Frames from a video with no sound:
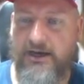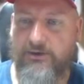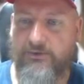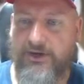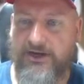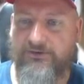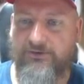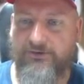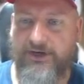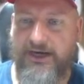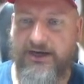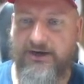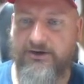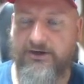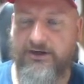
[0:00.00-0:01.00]
We have
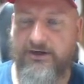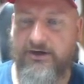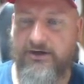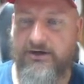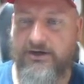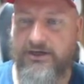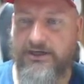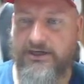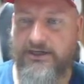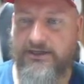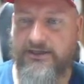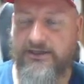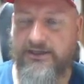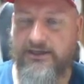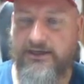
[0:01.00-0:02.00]
ground on
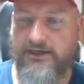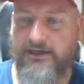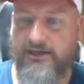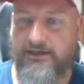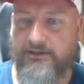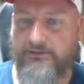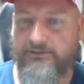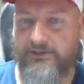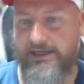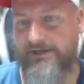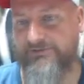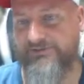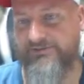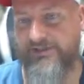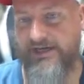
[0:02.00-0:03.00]
the
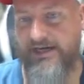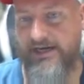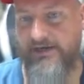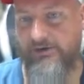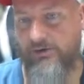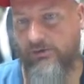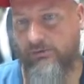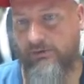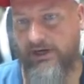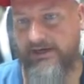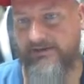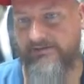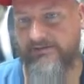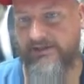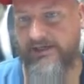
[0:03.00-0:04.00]
left side or
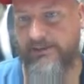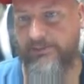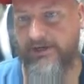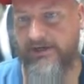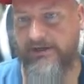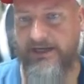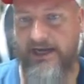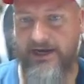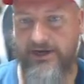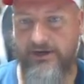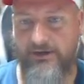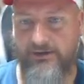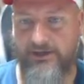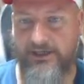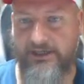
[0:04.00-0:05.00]
right side, depending on how
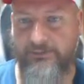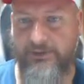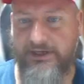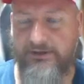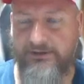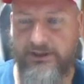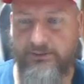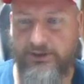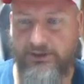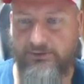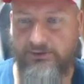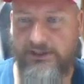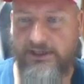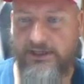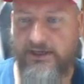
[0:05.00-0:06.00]
you look at the Pico
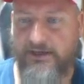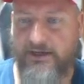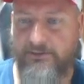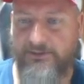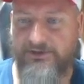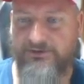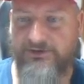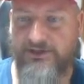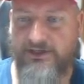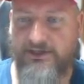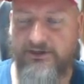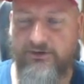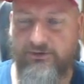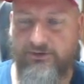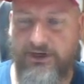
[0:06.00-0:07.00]
W, coming to
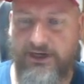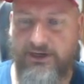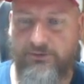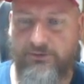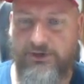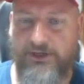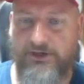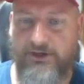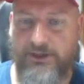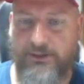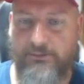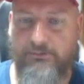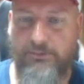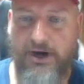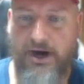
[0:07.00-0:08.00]
the ground rail on the
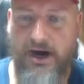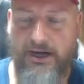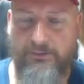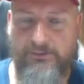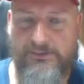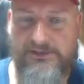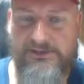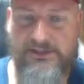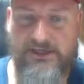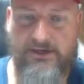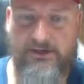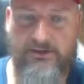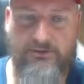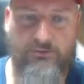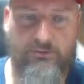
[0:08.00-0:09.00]
bottom
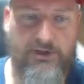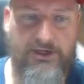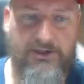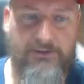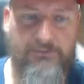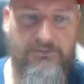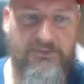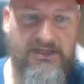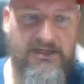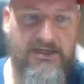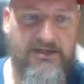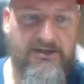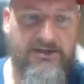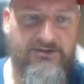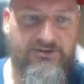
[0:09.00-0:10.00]
rail.
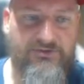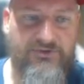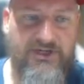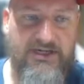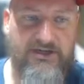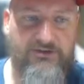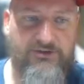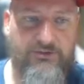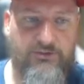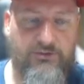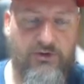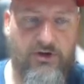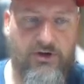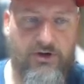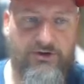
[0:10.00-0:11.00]
This is feeding
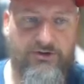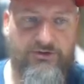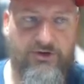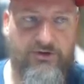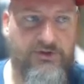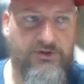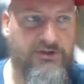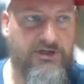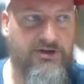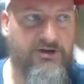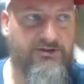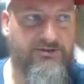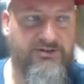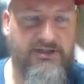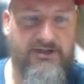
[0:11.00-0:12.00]
to our servo that you
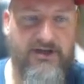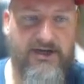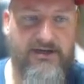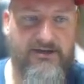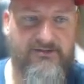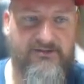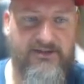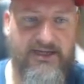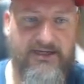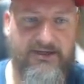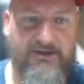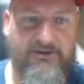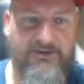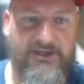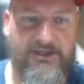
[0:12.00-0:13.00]
can see kind of
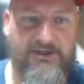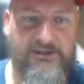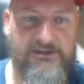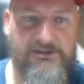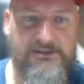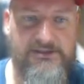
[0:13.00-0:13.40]
slightly over here.